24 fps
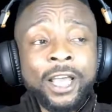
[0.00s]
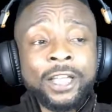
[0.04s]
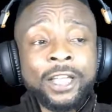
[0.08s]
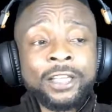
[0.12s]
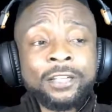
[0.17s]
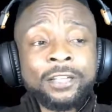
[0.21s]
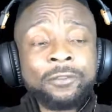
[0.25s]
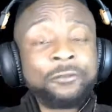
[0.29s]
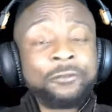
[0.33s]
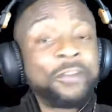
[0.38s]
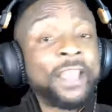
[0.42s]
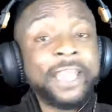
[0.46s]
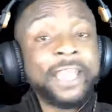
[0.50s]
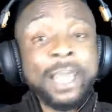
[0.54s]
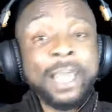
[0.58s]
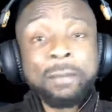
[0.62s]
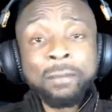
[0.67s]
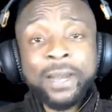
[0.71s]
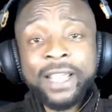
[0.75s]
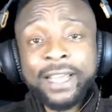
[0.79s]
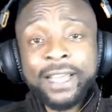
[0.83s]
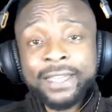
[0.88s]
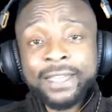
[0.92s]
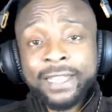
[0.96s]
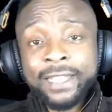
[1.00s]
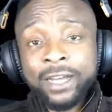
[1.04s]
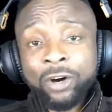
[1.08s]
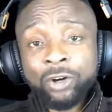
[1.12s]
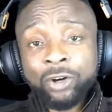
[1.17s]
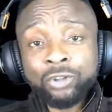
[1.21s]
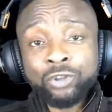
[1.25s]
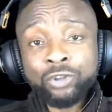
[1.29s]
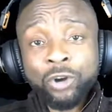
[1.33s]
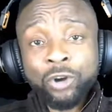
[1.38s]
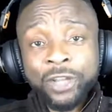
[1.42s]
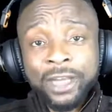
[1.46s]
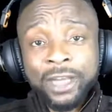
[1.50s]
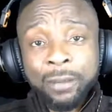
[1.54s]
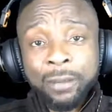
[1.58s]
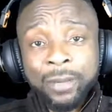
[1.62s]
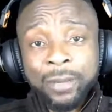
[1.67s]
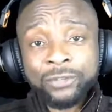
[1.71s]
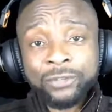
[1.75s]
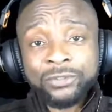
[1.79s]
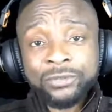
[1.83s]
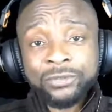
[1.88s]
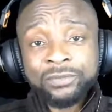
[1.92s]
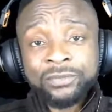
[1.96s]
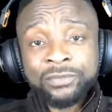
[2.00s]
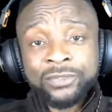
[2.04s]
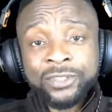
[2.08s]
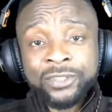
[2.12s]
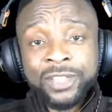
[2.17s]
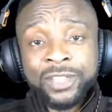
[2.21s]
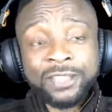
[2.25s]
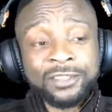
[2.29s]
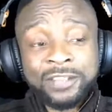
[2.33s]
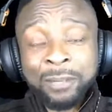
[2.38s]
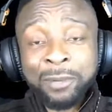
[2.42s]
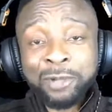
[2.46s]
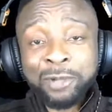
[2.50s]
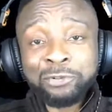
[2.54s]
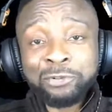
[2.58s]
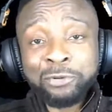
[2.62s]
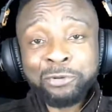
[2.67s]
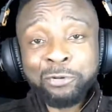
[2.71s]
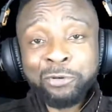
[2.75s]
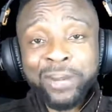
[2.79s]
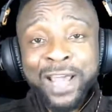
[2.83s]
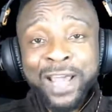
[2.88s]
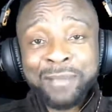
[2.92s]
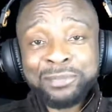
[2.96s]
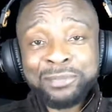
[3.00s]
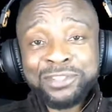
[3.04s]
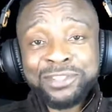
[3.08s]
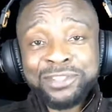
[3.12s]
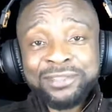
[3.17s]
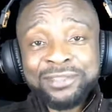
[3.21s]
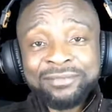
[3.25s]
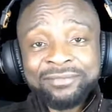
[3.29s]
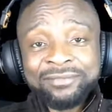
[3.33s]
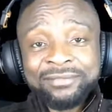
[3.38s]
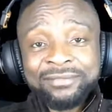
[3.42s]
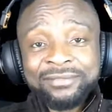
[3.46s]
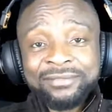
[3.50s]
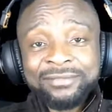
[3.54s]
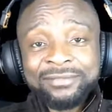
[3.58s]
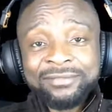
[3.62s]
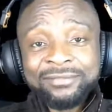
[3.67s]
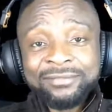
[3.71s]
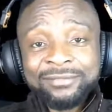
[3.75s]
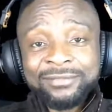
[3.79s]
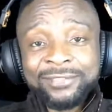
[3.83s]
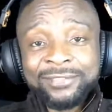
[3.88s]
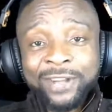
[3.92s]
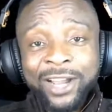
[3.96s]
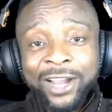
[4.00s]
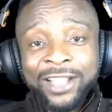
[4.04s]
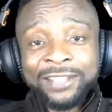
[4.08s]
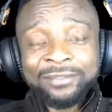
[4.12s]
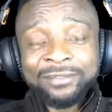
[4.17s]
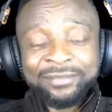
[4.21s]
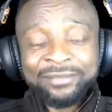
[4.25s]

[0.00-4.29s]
fake empire they are all talking about, that is about to collapse, right?